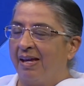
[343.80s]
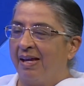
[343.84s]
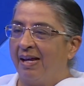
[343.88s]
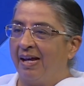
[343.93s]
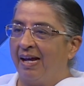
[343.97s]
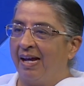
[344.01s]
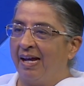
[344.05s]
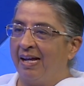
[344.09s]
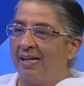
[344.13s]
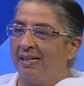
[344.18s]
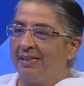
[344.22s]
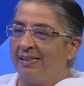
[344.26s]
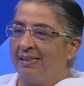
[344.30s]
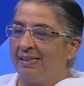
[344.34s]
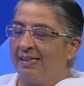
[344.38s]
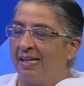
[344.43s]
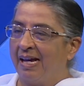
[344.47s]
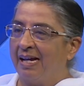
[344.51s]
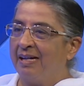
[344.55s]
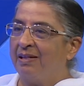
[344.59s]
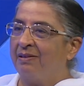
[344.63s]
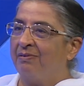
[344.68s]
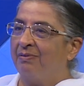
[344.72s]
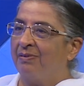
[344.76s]
And
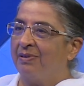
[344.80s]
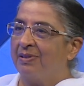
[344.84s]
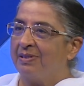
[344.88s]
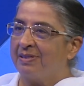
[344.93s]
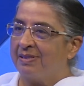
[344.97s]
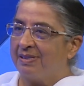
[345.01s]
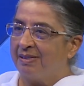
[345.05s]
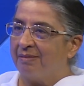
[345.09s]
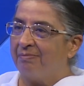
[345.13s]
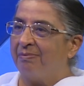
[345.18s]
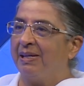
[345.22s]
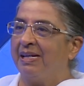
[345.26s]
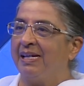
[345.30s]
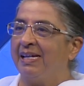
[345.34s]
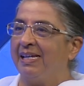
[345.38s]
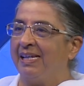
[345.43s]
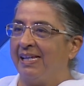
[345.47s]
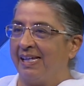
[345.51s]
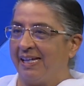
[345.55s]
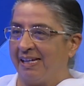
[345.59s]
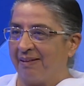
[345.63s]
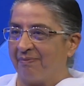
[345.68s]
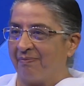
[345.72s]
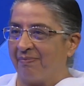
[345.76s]
that was the
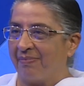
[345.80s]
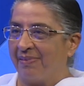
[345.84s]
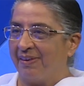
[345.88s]
beginning.